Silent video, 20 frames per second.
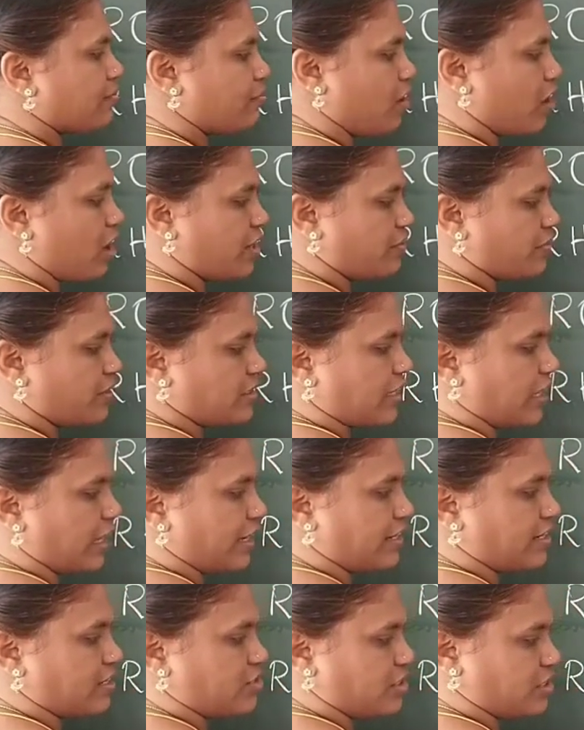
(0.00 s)
bond with
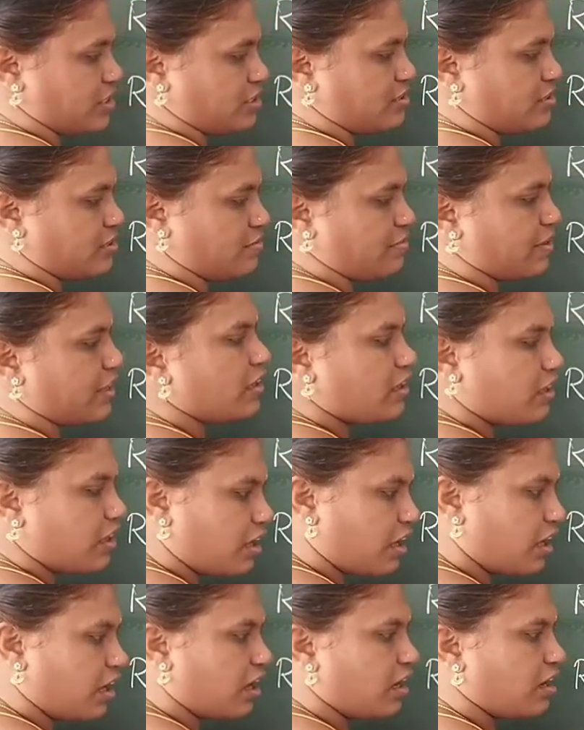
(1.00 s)
hydrogen, it will be
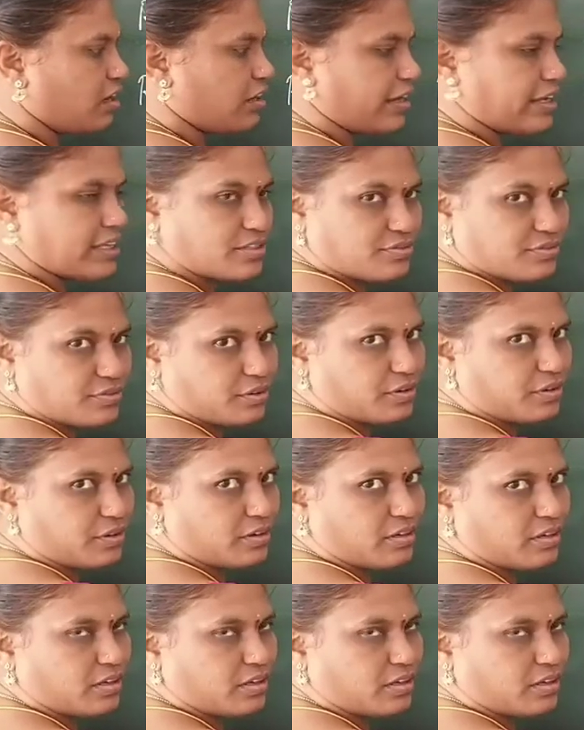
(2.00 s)
RH4.